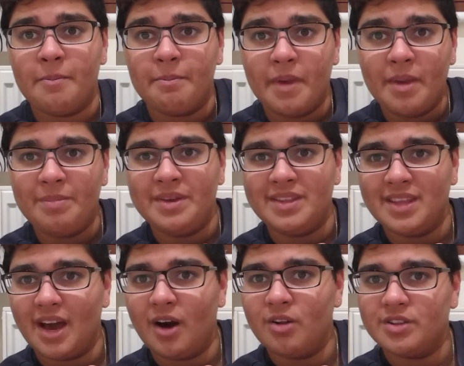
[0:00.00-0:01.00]
maybe
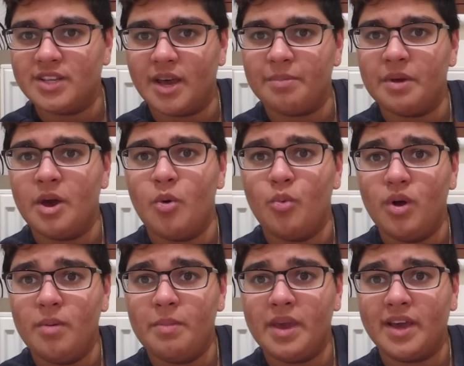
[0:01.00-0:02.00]
Nyarlathotep
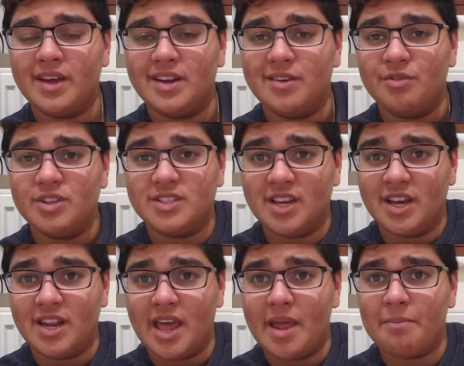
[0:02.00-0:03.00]
will make a
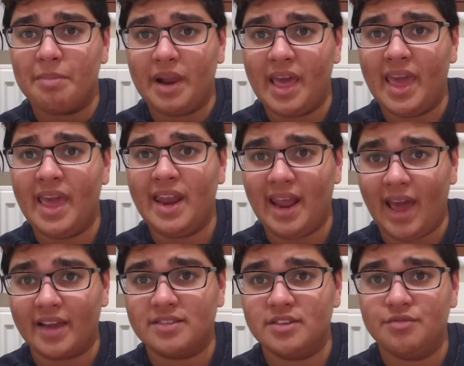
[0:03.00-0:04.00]
return and play an
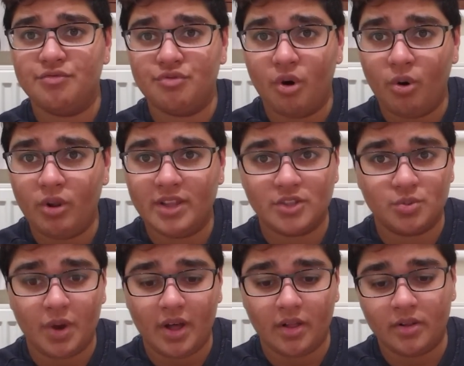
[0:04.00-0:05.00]
active role as
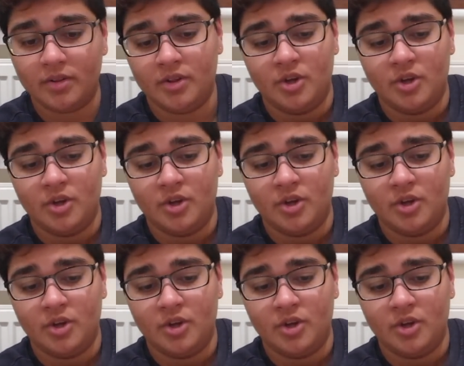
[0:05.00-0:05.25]
well.